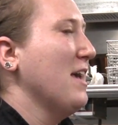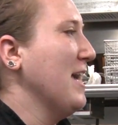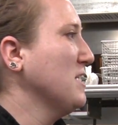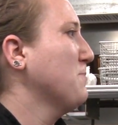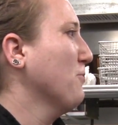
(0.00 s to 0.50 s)

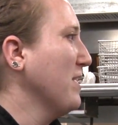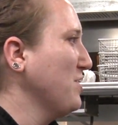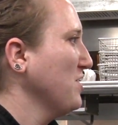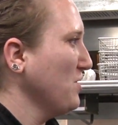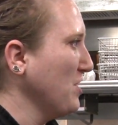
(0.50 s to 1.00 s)

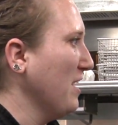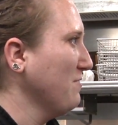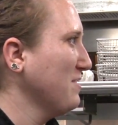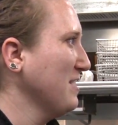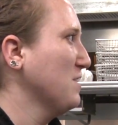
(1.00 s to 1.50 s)
inspiration
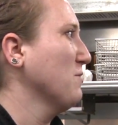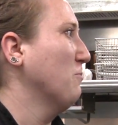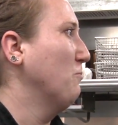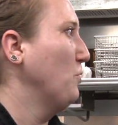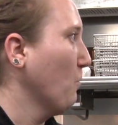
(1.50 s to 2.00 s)
chefs is
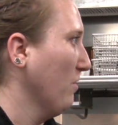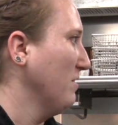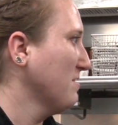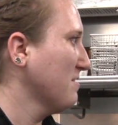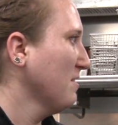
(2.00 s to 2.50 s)
from New Orleans.